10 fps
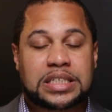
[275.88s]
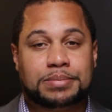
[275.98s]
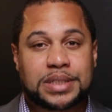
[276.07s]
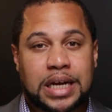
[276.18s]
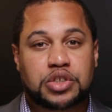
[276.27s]
a
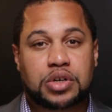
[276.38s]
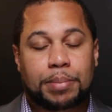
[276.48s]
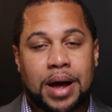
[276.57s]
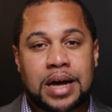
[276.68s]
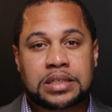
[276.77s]
substantial
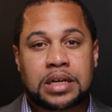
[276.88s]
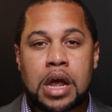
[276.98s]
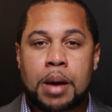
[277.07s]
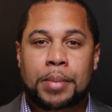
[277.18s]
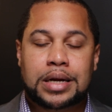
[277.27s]
deposit,
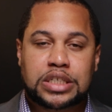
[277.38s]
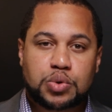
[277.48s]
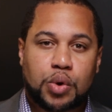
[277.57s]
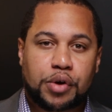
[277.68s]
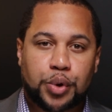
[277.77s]
but I just
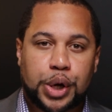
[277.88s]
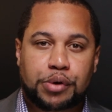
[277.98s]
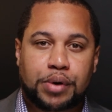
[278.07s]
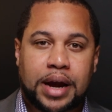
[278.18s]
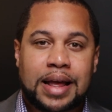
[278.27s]
want to
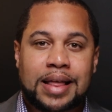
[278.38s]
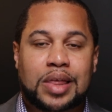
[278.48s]
reiterate